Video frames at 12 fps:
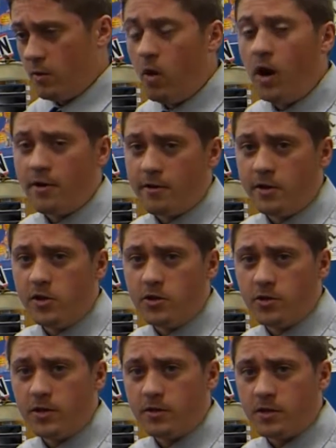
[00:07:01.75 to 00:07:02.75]
water and the
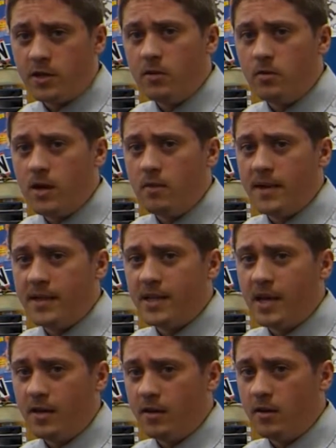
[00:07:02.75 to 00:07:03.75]
nutrients are still well
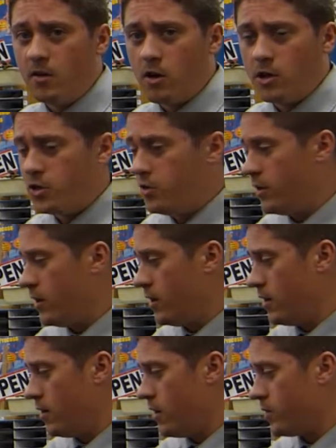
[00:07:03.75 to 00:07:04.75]
maintained in a large
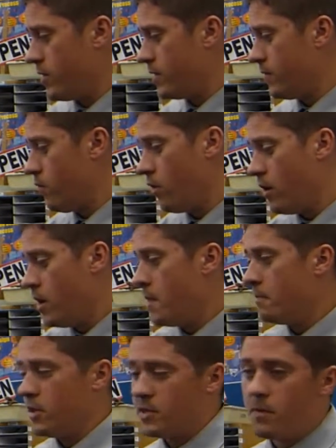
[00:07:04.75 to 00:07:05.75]
reservoir.
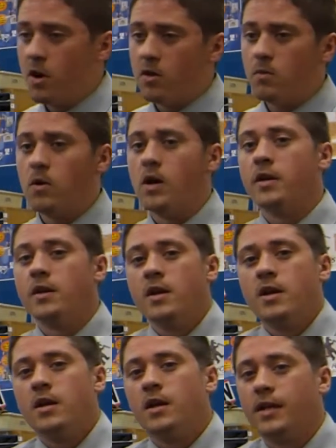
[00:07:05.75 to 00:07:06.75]
But a smaller one
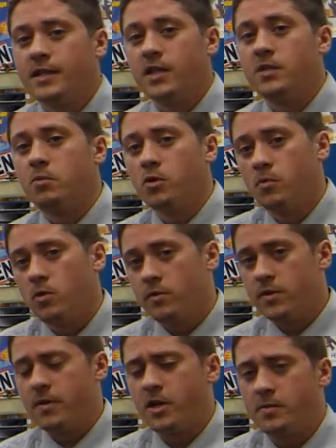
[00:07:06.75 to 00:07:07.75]
does put more
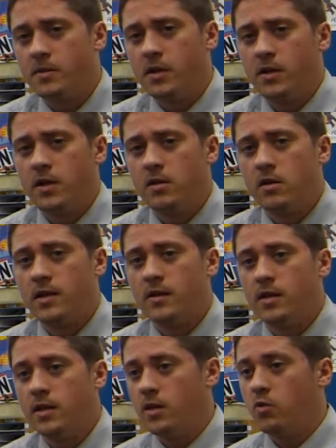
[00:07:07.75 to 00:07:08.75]
responsibility on
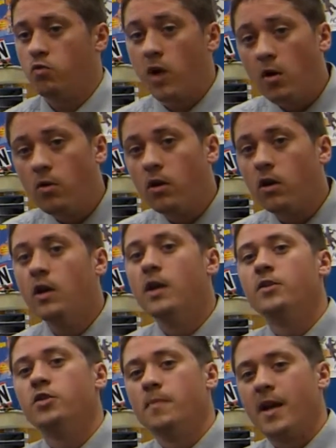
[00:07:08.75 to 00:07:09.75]
the grower
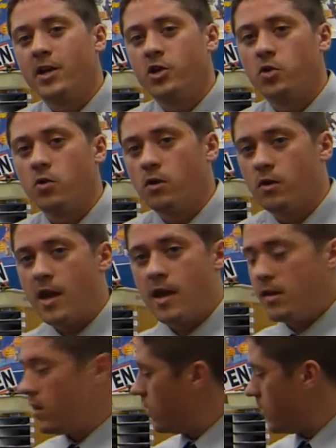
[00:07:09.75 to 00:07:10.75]
to make sure that
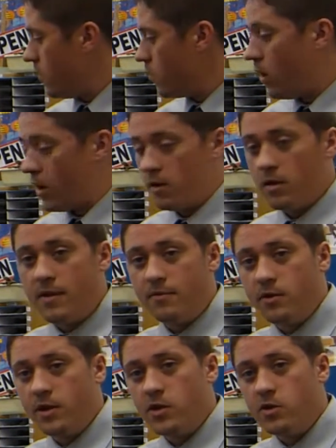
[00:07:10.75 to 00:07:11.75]
the water
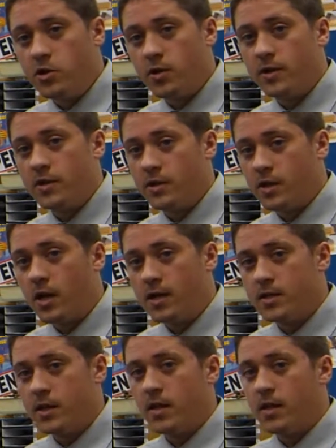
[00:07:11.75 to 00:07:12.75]
level and the nutrients is
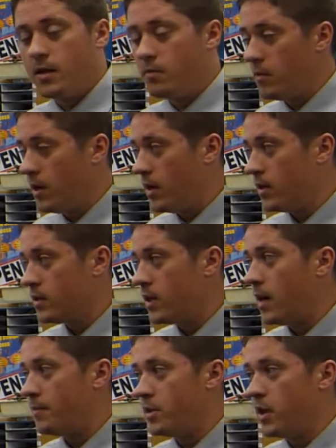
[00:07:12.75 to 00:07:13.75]
constantly
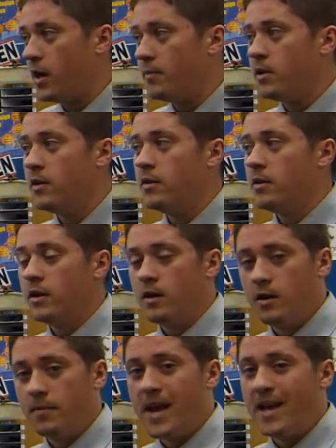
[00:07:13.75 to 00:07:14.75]
topped off
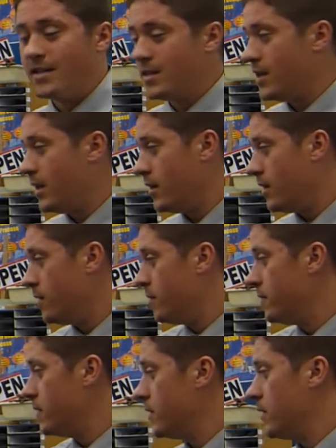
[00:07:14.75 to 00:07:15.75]
as needed.
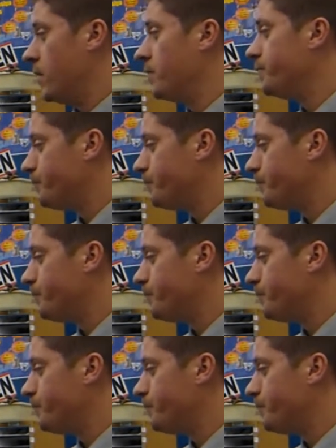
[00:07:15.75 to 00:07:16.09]
So,